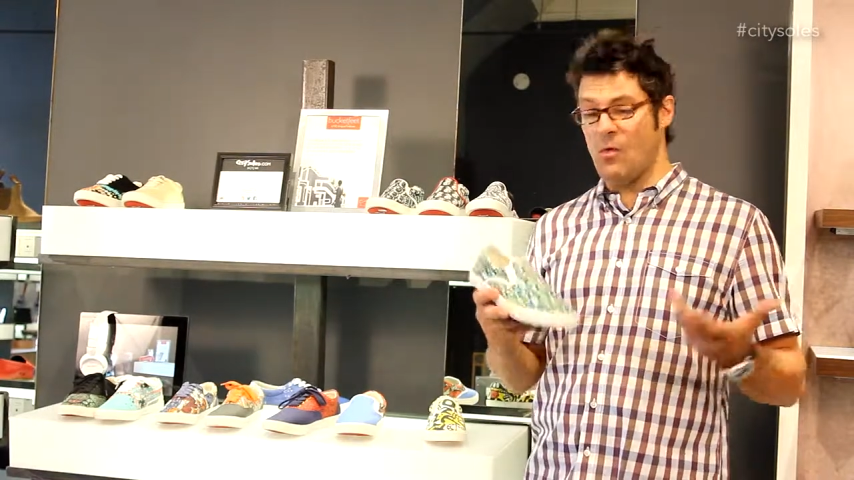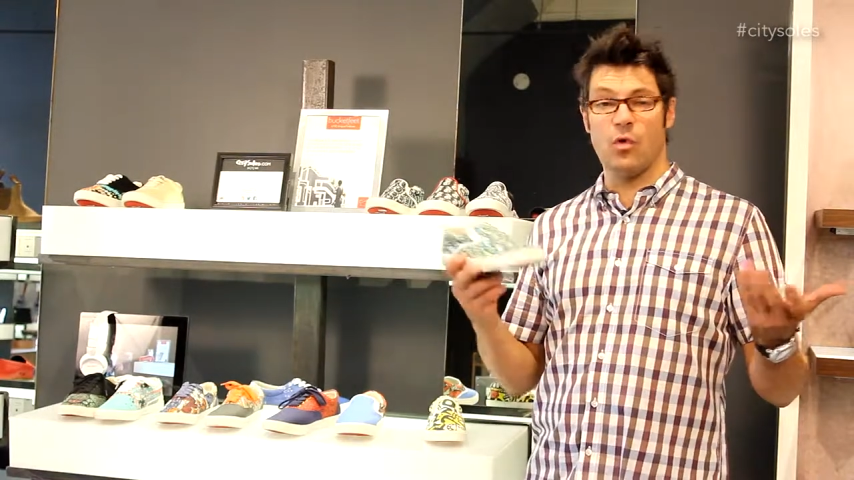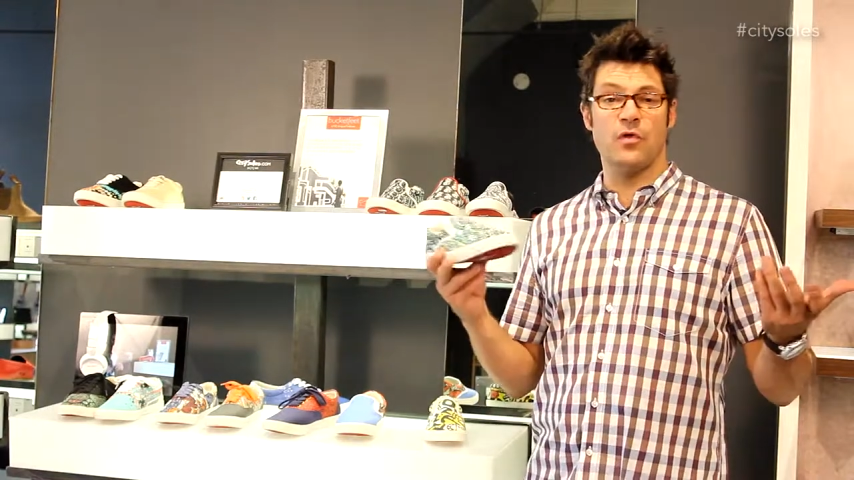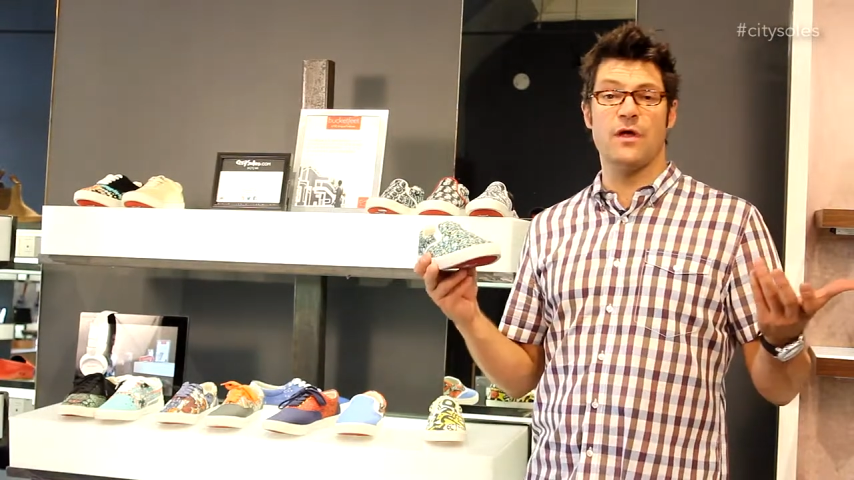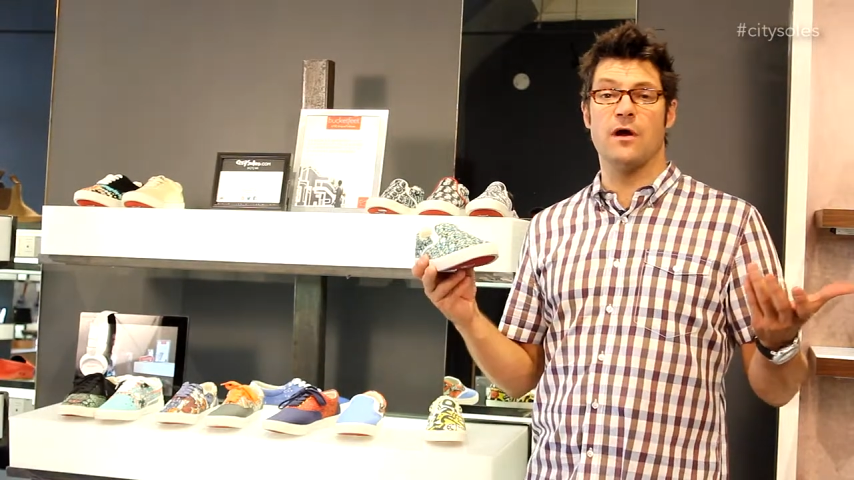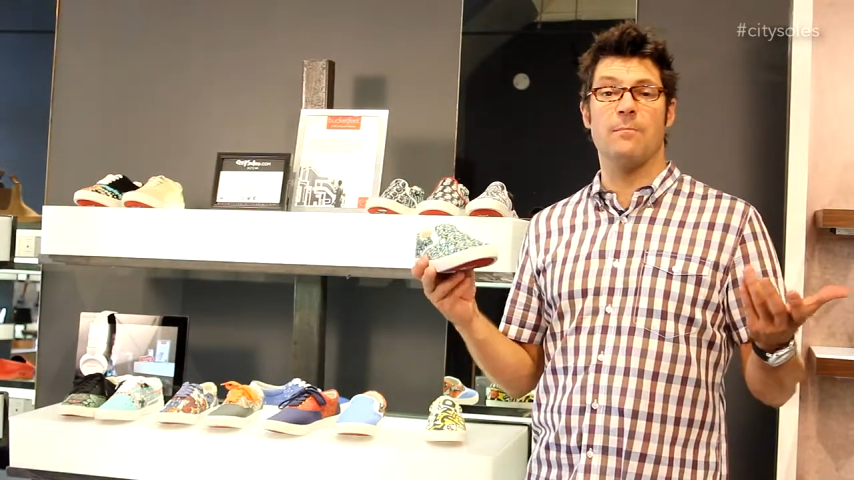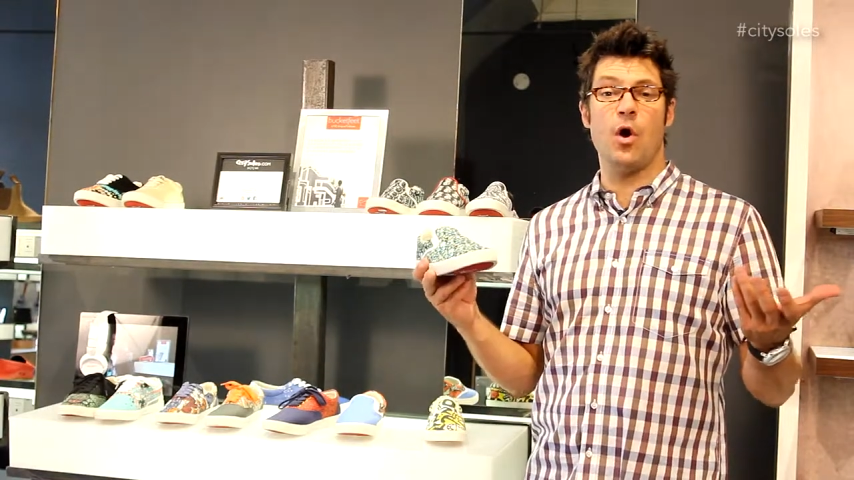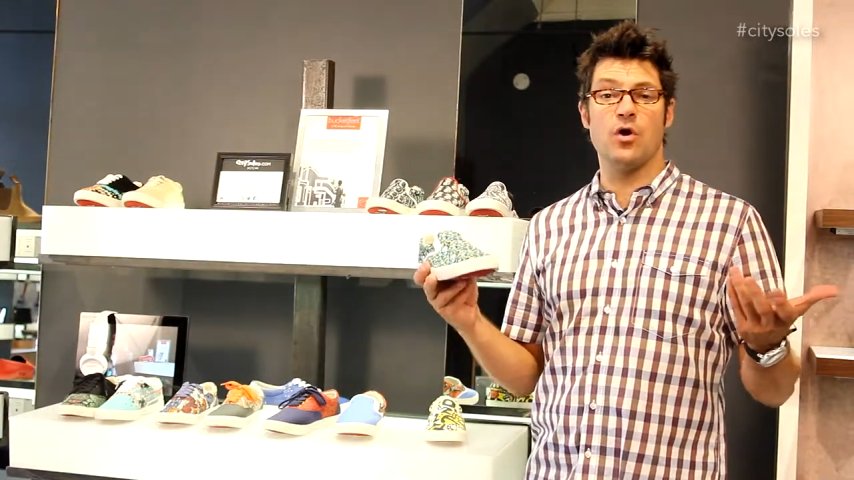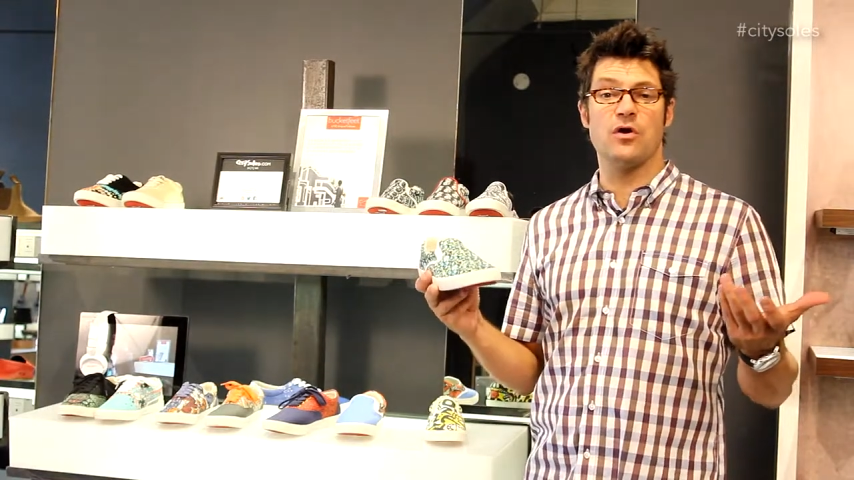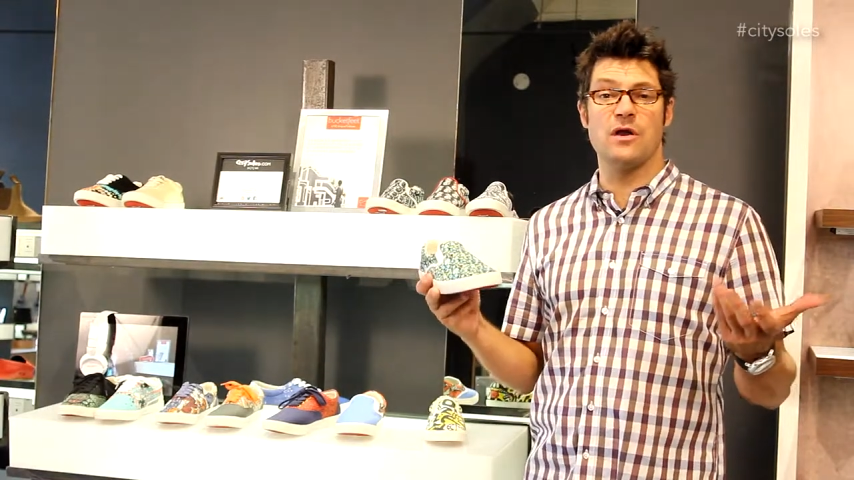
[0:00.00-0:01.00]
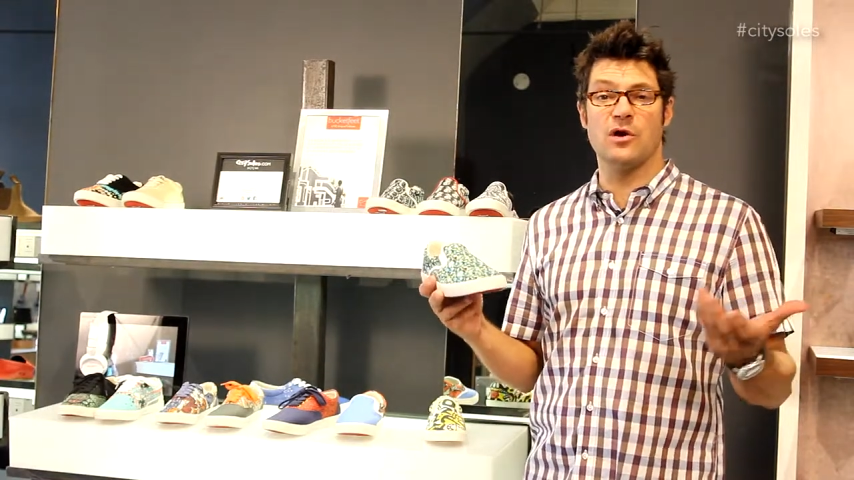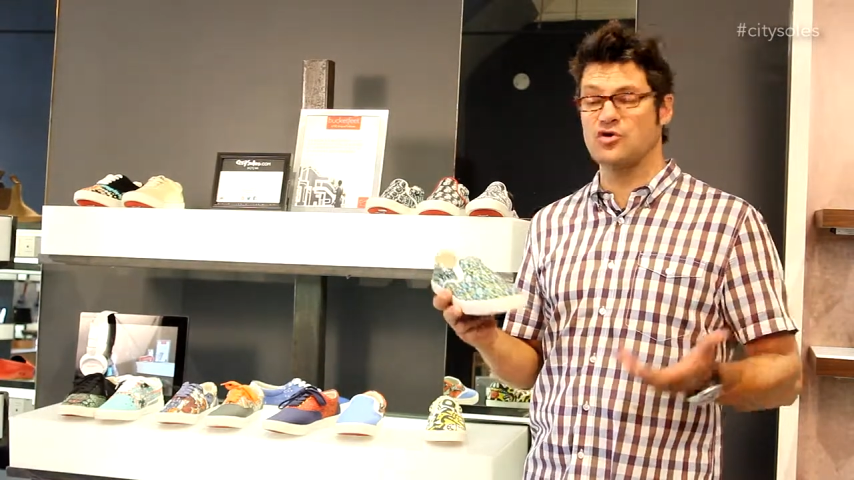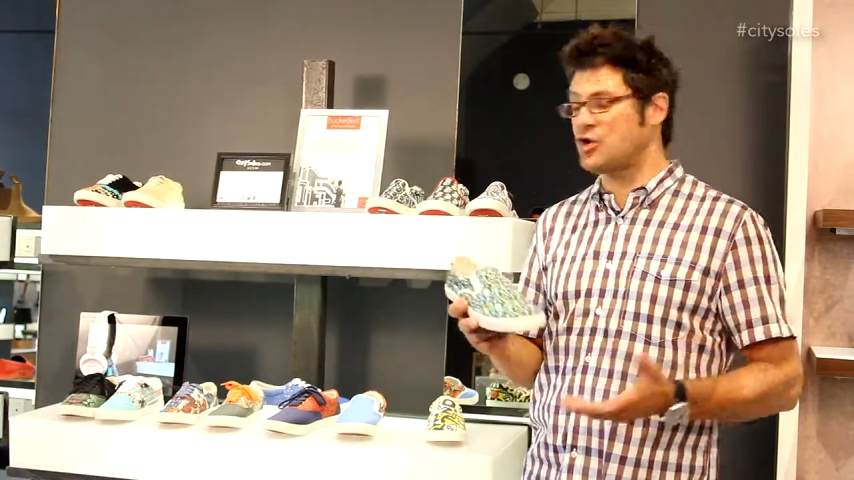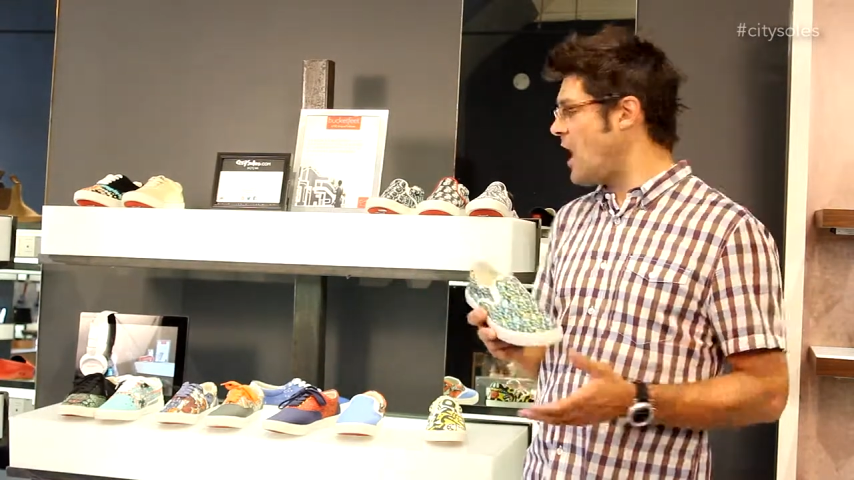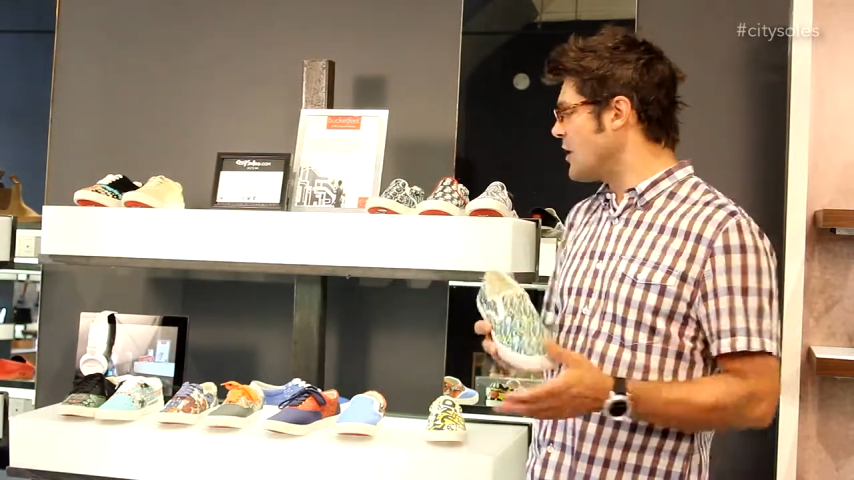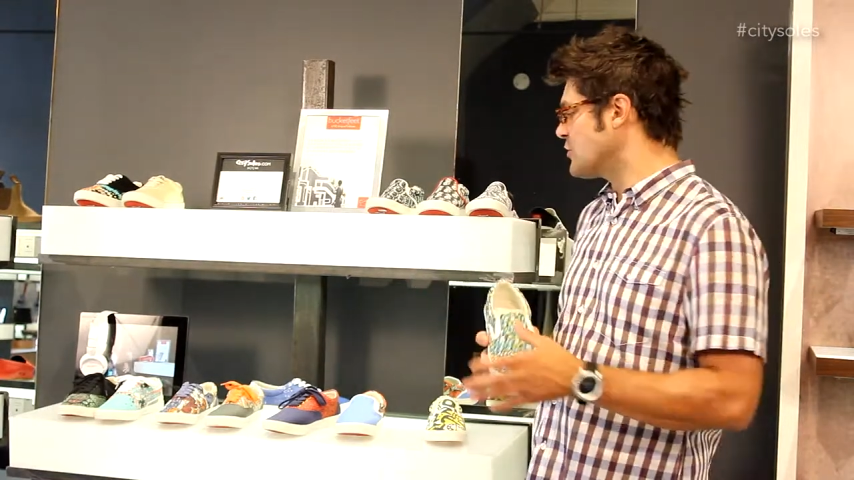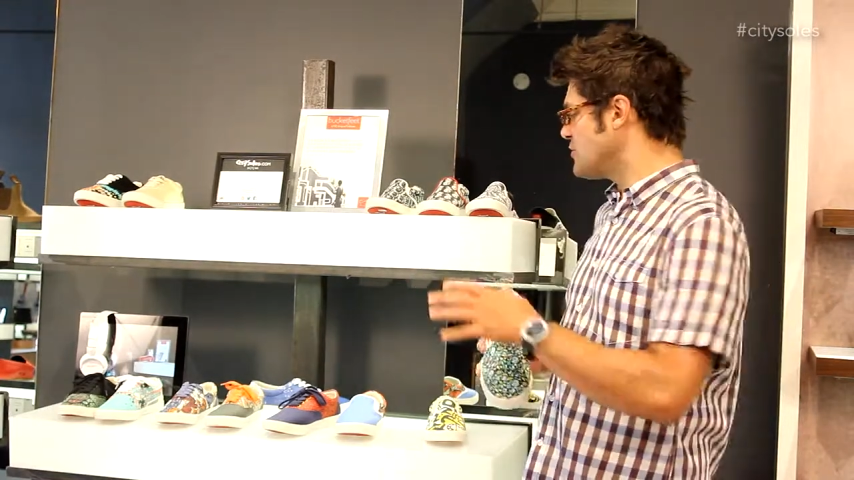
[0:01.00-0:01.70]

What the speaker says: we're their partner here in Chicago.